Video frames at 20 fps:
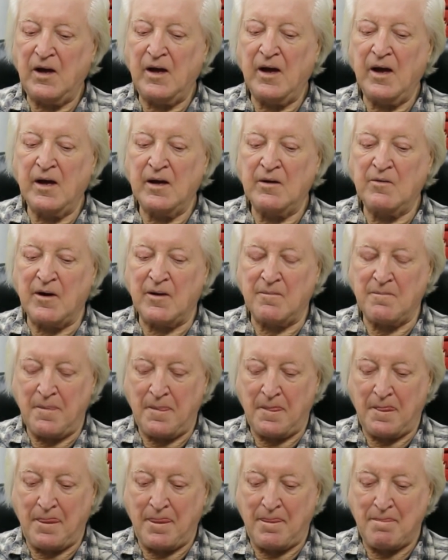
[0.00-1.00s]
Anyway,
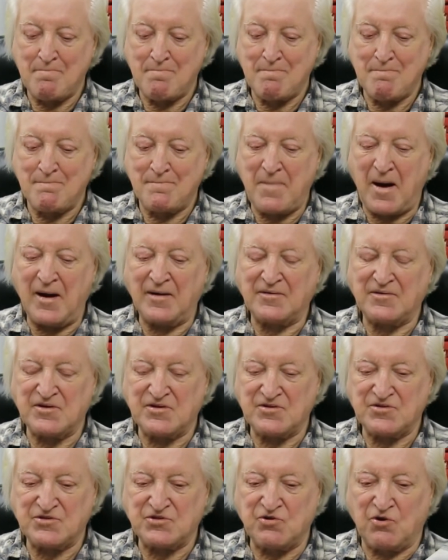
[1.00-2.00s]
back to
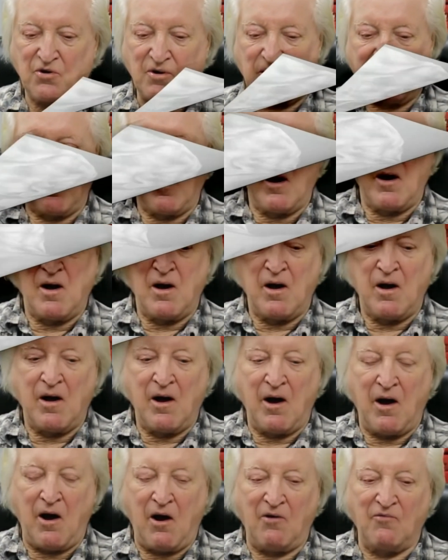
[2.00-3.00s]
the story.
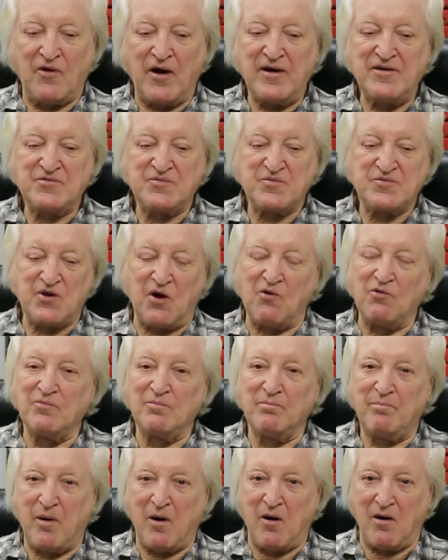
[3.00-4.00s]
Our race was
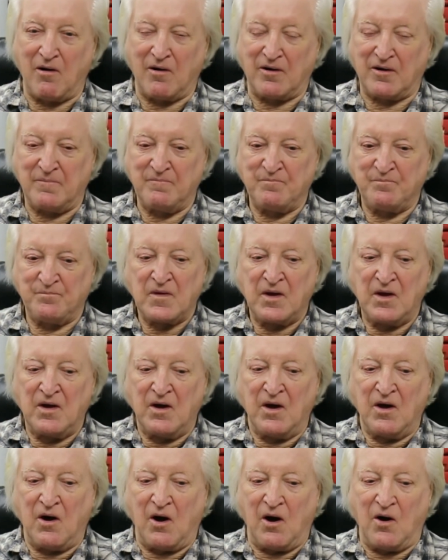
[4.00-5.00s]
Alton Park.
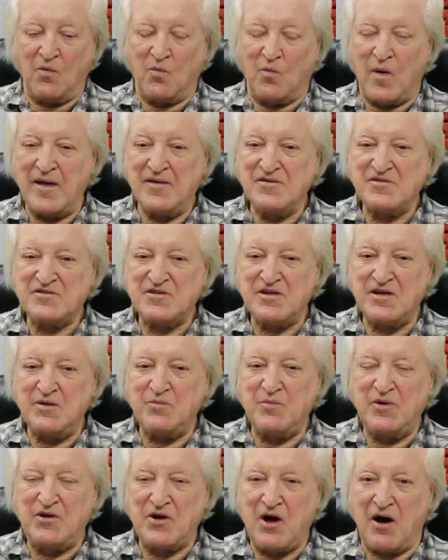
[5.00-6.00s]
On Wednesday,
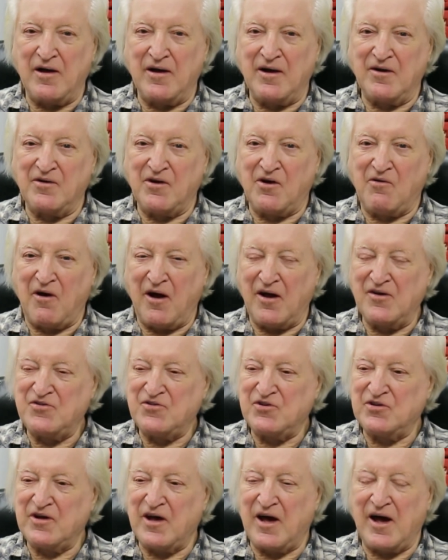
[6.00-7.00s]
we dynoed our
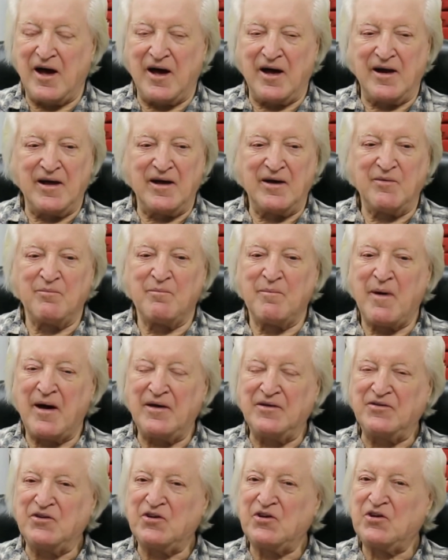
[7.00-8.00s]
engine and it
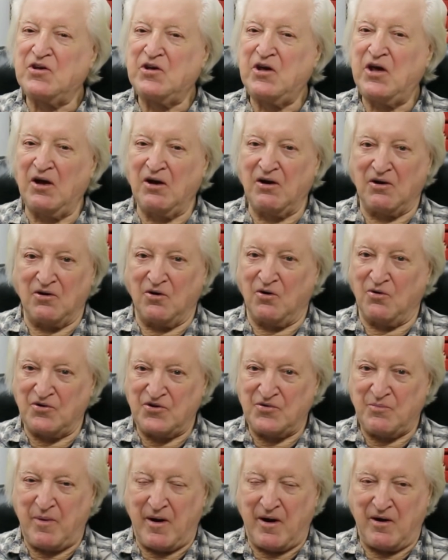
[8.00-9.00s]
made killer
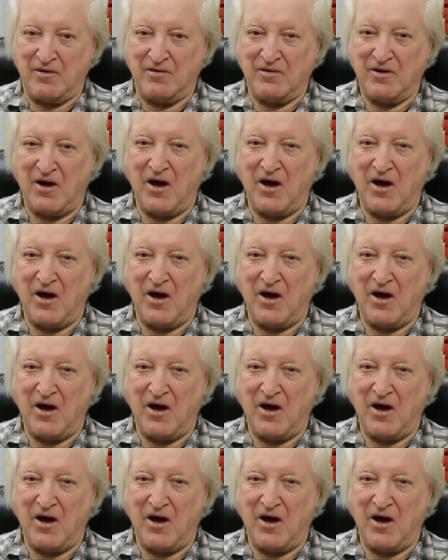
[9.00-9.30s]
horsepower.